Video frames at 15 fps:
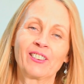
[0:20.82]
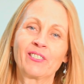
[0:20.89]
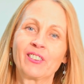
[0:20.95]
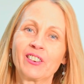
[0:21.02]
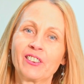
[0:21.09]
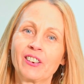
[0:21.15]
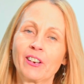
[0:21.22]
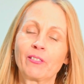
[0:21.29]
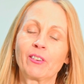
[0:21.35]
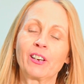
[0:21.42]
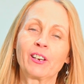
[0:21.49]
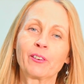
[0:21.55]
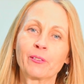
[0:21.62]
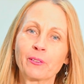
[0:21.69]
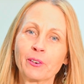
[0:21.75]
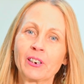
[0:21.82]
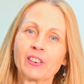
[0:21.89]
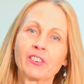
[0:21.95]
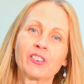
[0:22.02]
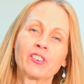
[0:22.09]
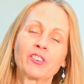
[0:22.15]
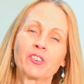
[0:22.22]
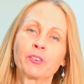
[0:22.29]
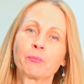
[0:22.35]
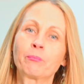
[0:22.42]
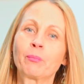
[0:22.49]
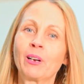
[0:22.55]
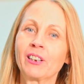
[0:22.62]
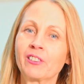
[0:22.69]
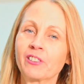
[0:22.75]
which have a rich,
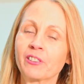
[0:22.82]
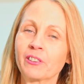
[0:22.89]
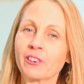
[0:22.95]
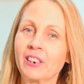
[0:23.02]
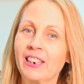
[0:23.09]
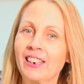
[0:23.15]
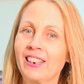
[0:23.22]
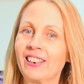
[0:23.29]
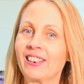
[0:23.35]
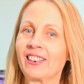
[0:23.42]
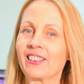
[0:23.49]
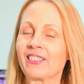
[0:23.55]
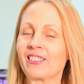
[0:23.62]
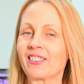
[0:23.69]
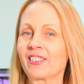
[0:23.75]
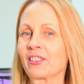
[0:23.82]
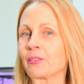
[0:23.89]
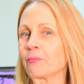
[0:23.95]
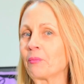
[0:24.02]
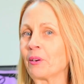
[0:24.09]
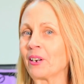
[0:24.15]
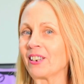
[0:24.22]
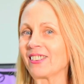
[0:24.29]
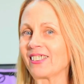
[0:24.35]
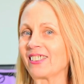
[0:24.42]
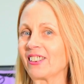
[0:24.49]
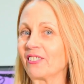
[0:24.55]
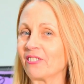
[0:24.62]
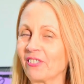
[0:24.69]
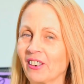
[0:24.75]
buttery and
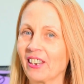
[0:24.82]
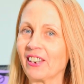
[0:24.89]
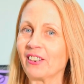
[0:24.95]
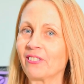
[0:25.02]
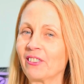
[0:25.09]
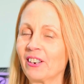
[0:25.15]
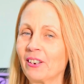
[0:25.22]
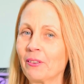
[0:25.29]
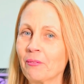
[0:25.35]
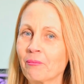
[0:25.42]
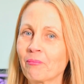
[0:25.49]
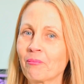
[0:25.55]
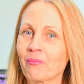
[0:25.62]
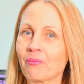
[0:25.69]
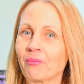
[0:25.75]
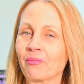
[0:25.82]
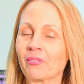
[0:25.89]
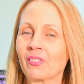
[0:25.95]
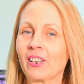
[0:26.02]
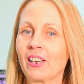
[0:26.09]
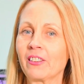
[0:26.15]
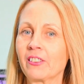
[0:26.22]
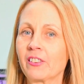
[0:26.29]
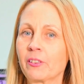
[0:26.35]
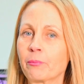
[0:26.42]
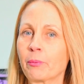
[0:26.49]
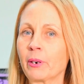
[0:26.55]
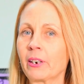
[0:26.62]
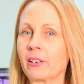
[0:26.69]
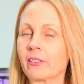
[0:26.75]
spicy flavour. And the
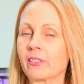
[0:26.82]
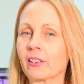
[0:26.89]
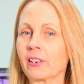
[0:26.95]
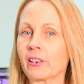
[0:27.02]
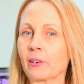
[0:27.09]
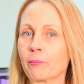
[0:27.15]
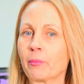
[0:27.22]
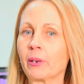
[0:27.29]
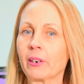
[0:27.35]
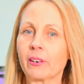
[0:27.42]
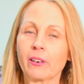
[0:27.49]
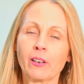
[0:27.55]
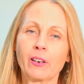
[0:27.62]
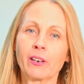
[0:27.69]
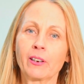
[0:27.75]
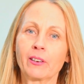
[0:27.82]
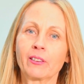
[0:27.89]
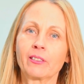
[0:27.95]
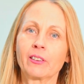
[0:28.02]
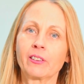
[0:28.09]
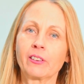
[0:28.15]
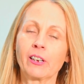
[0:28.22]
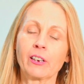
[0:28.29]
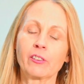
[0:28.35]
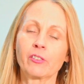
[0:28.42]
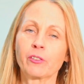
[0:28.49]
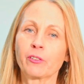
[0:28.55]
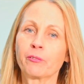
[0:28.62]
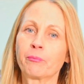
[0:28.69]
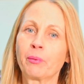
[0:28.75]
spread is a little bit like the
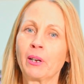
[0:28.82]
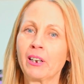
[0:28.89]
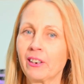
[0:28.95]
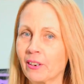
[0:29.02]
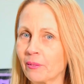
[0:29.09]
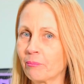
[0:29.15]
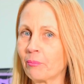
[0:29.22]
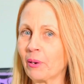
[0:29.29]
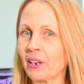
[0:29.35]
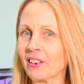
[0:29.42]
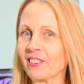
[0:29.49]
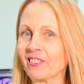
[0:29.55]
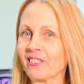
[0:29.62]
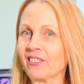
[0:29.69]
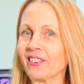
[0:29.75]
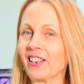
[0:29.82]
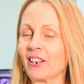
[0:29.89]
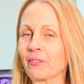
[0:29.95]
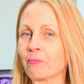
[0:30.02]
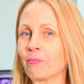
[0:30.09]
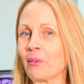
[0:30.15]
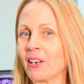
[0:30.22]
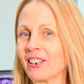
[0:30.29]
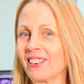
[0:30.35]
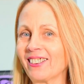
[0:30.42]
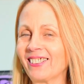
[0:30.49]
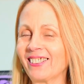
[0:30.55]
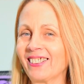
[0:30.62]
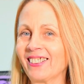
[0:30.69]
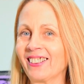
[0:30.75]
texture of peanut butter or nut
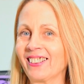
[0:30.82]
butter,